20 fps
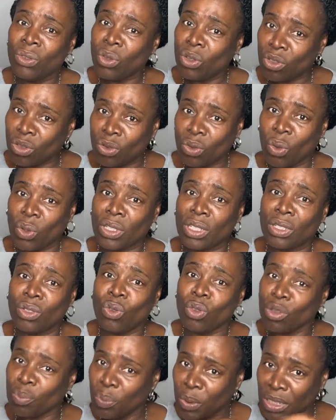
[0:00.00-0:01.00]
Those thoughts,
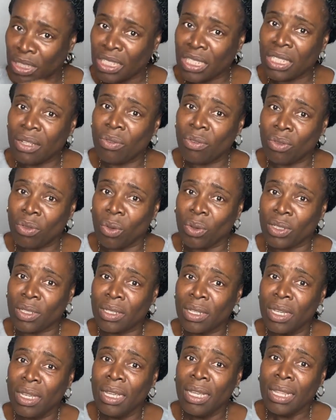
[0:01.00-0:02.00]
those positive
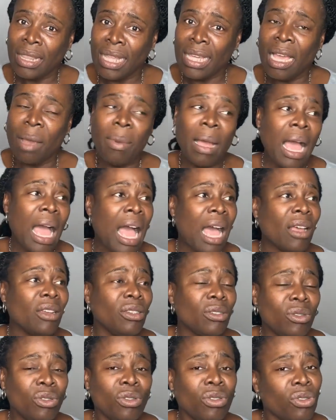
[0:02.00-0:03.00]
thoughts. Think about
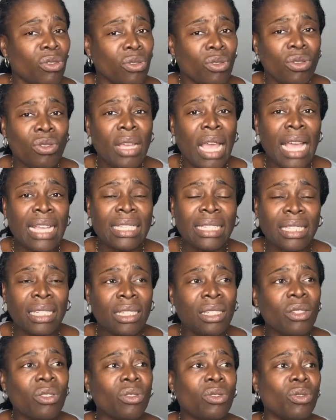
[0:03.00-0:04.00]
how you guys
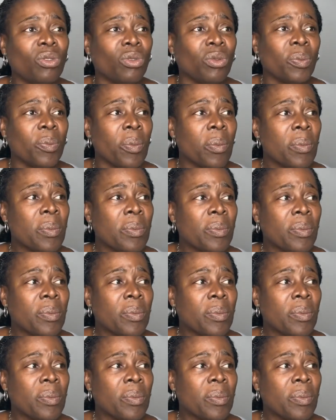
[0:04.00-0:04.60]
used to.